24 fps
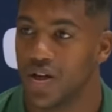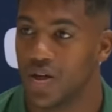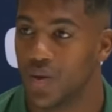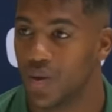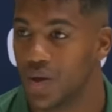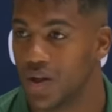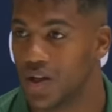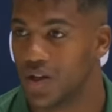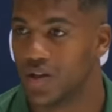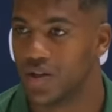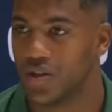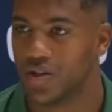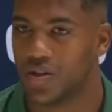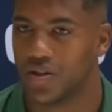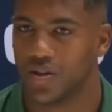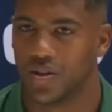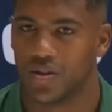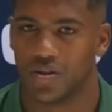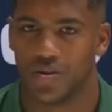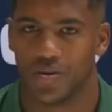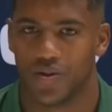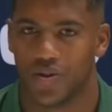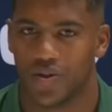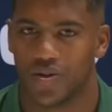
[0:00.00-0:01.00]
Where the
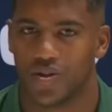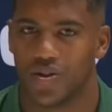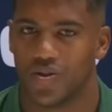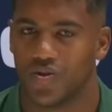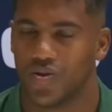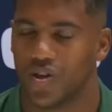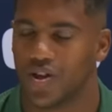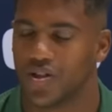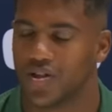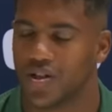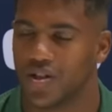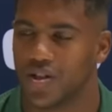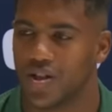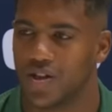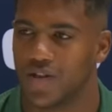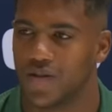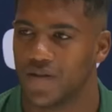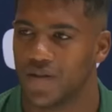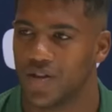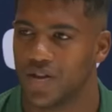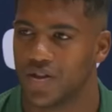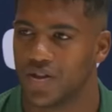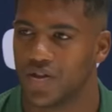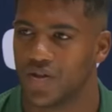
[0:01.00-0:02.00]
13 runs the
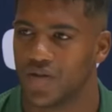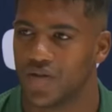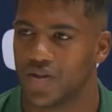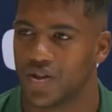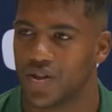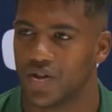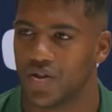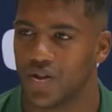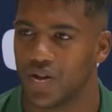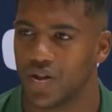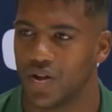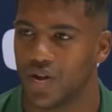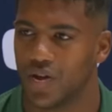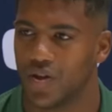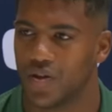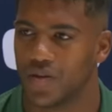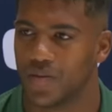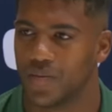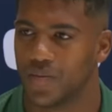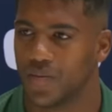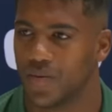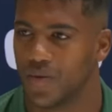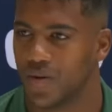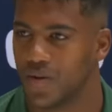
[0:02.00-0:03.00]
defense, and obviously got a lot
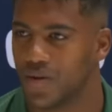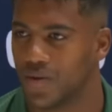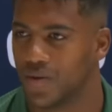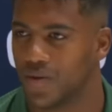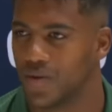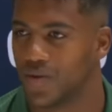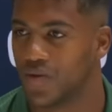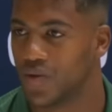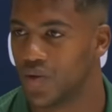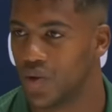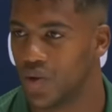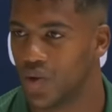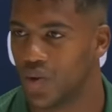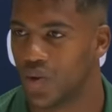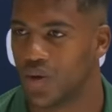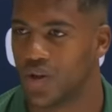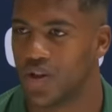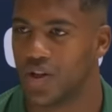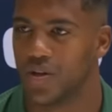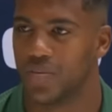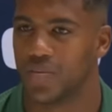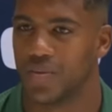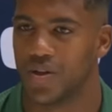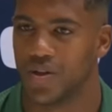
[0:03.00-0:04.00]
of talk with
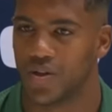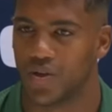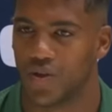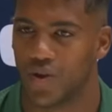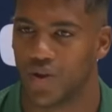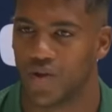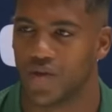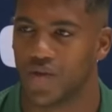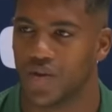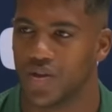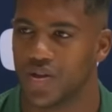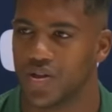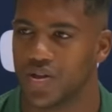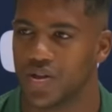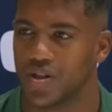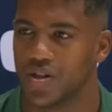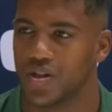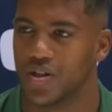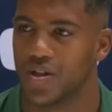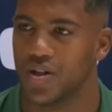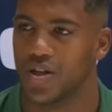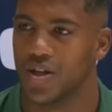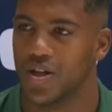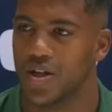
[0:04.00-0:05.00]
him and confidence
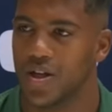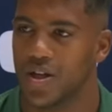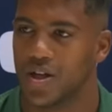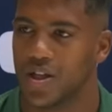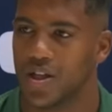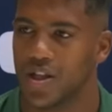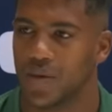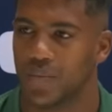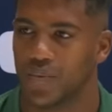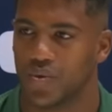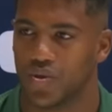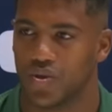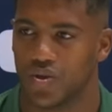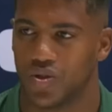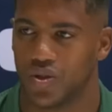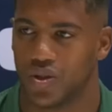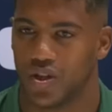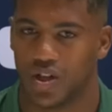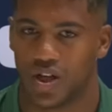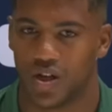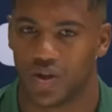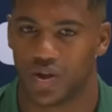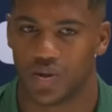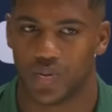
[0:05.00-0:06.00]
in that position.
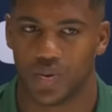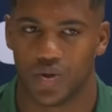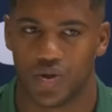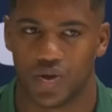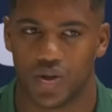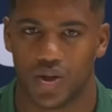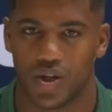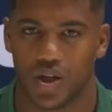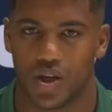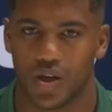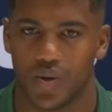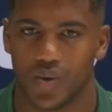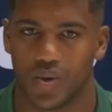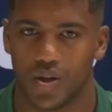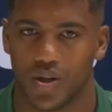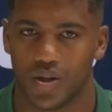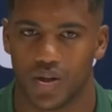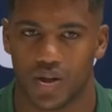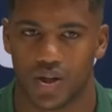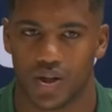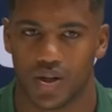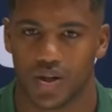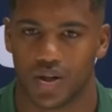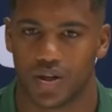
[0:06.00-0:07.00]
Now, especially now
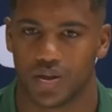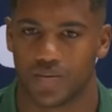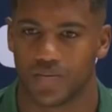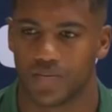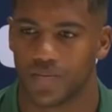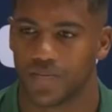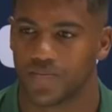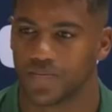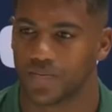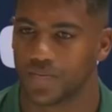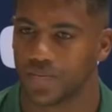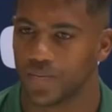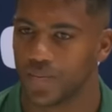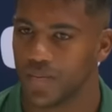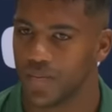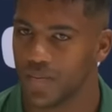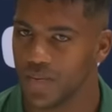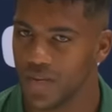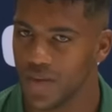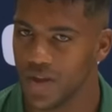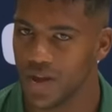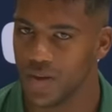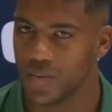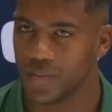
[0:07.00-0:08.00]
with now
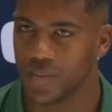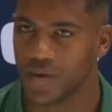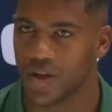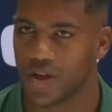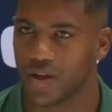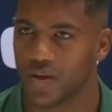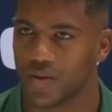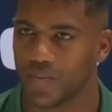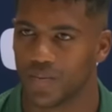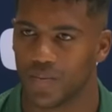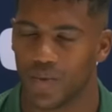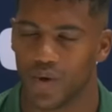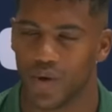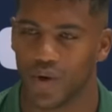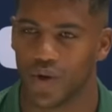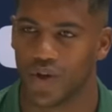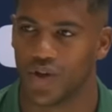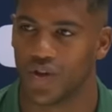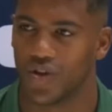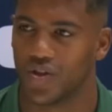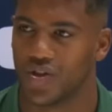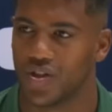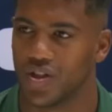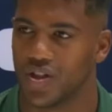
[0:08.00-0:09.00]
being more
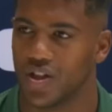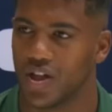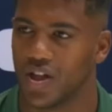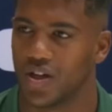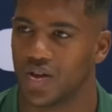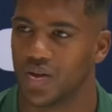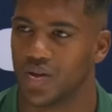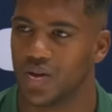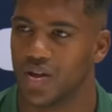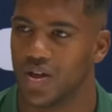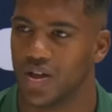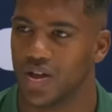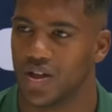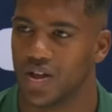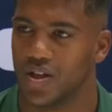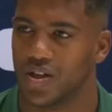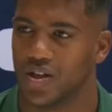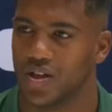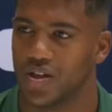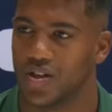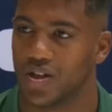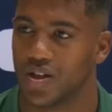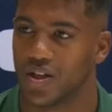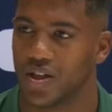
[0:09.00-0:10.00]
30 now
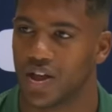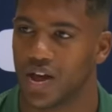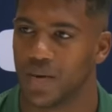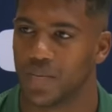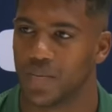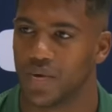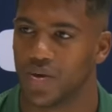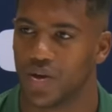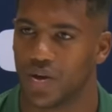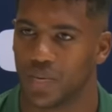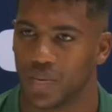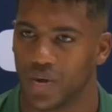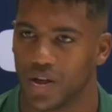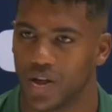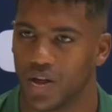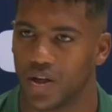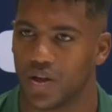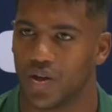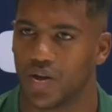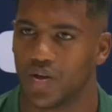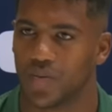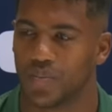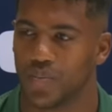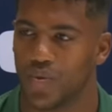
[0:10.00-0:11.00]
in the camp, you know, I'm getting a
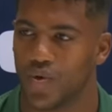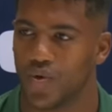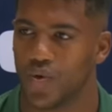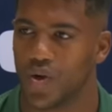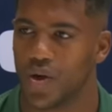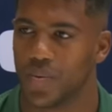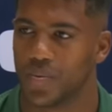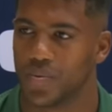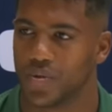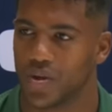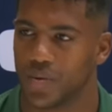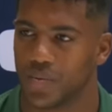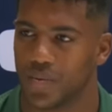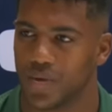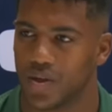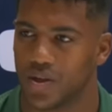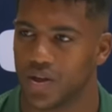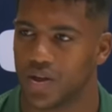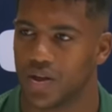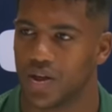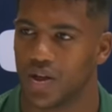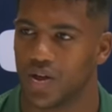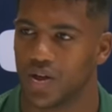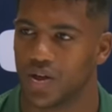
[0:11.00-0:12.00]
lot more reps. I'm
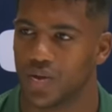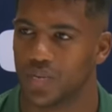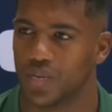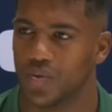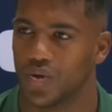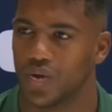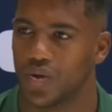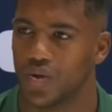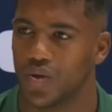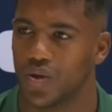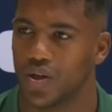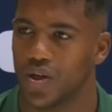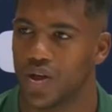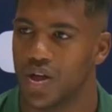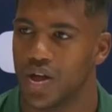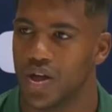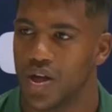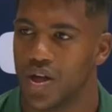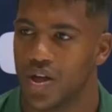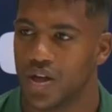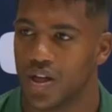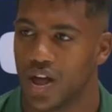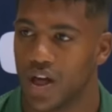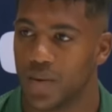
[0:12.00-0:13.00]
getting a lot more
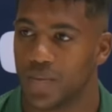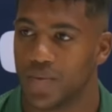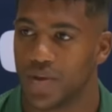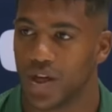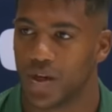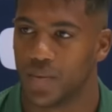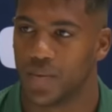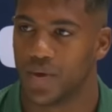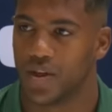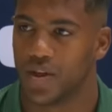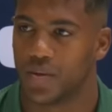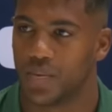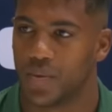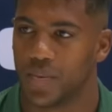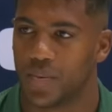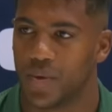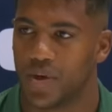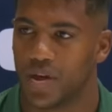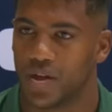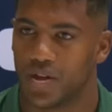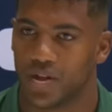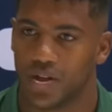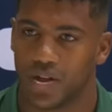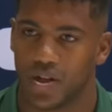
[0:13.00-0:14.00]
game time under my
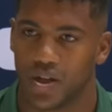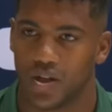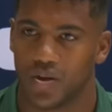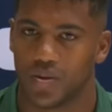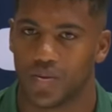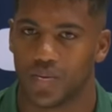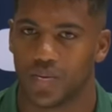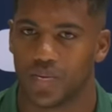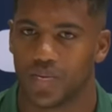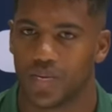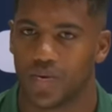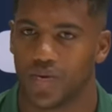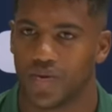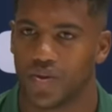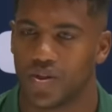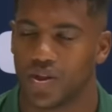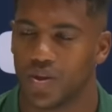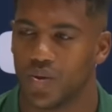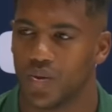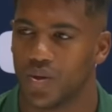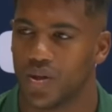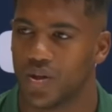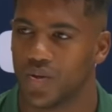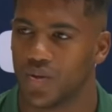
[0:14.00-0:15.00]
belt. And now,
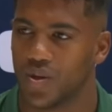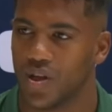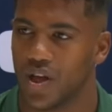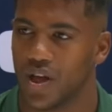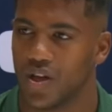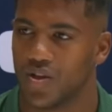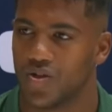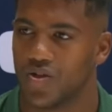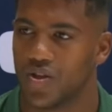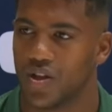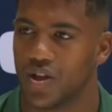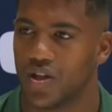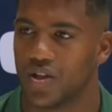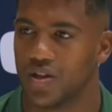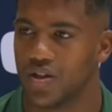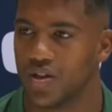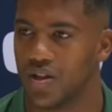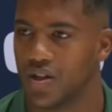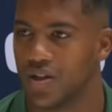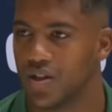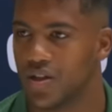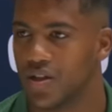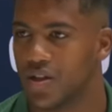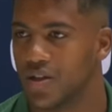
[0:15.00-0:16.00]
obviously with Andre
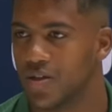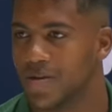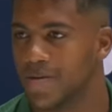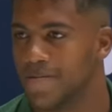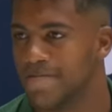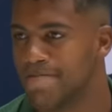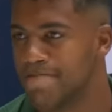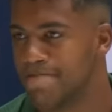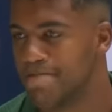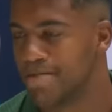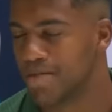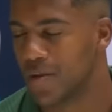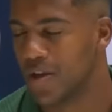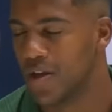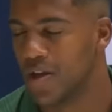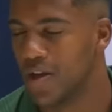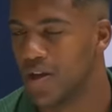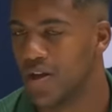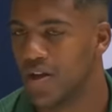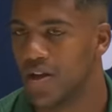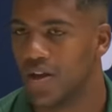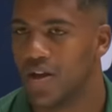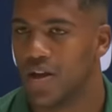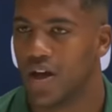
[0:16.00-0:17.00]
and
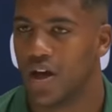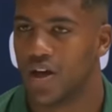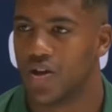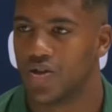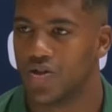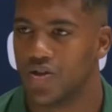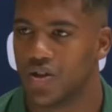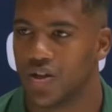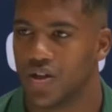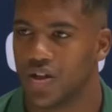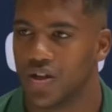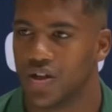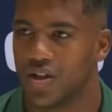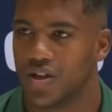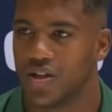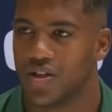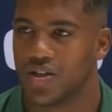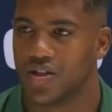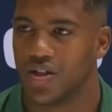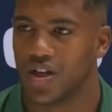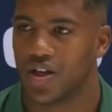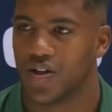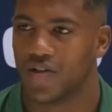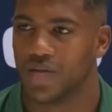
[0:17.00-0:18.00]
Andre
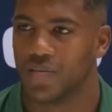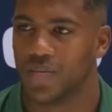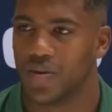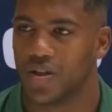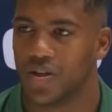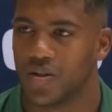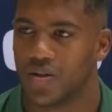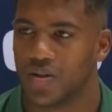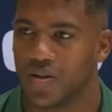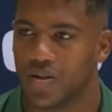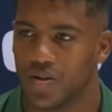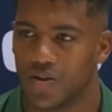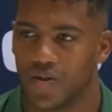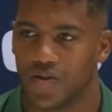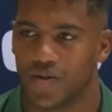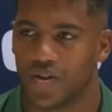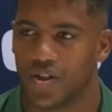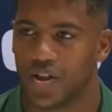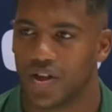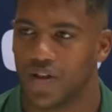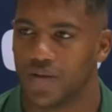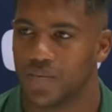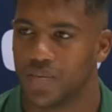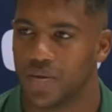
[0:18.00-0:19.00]
inside of me, it
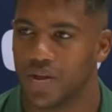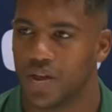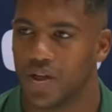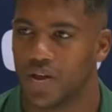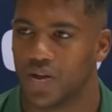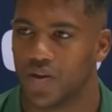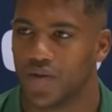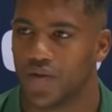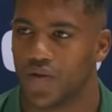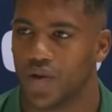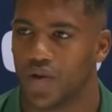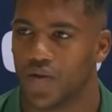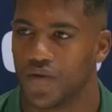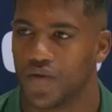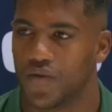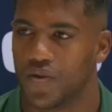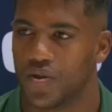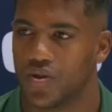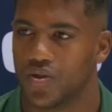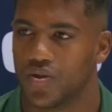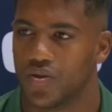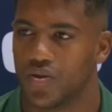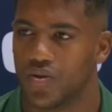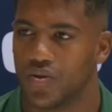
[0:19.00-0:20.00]
obviously gives me a lot of
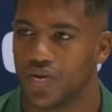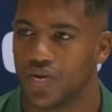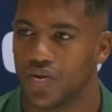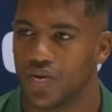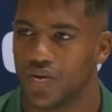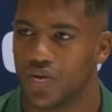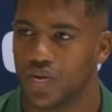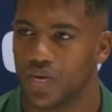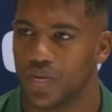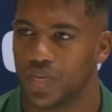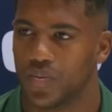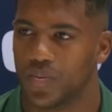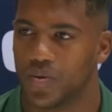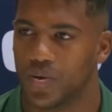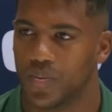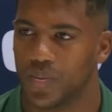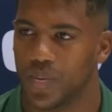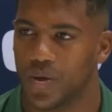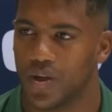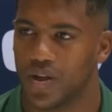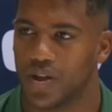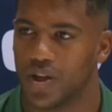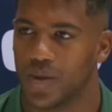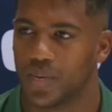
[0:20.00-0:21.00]
confidence to
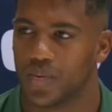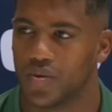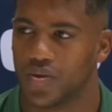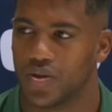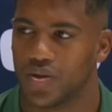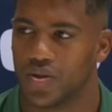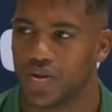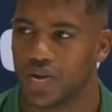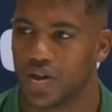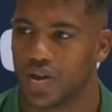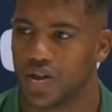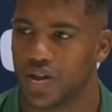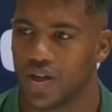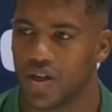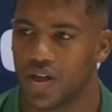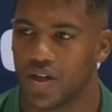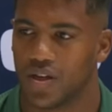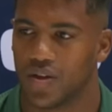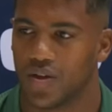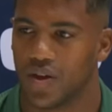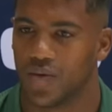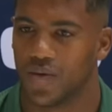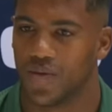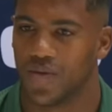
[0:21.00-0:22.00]
play in that position. And
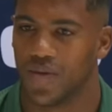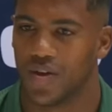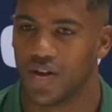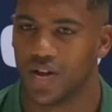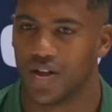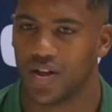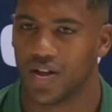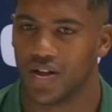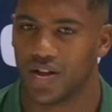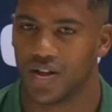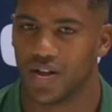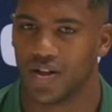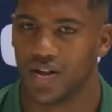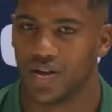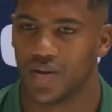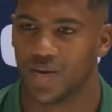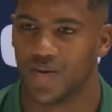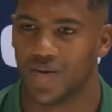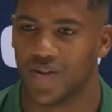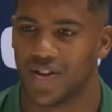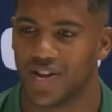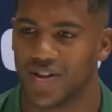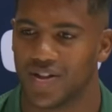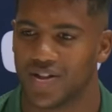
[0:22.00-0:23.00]
yeah, hopefully
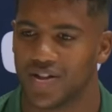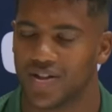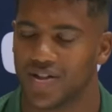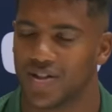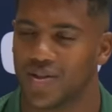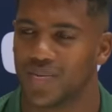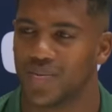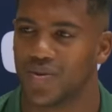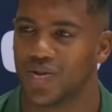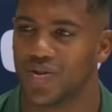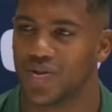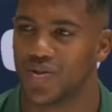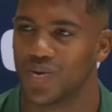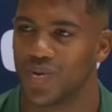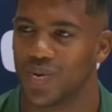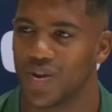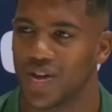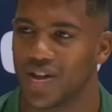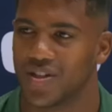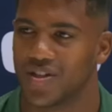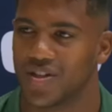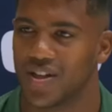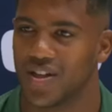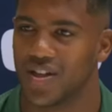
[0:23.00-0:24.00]
this is the position
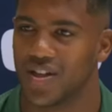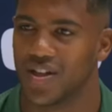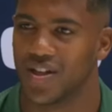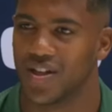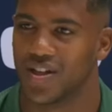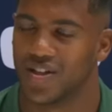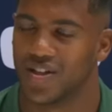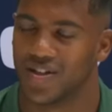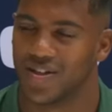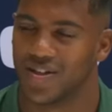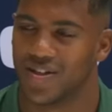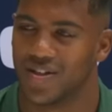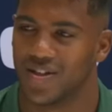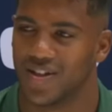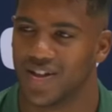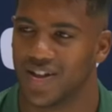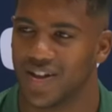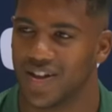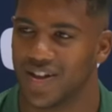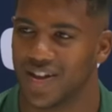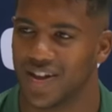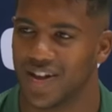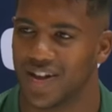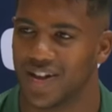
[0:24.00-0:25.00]
where I stay. And
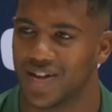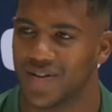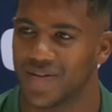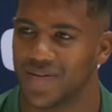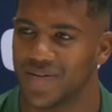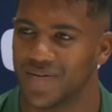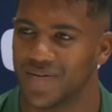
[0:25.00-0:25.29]
yeah.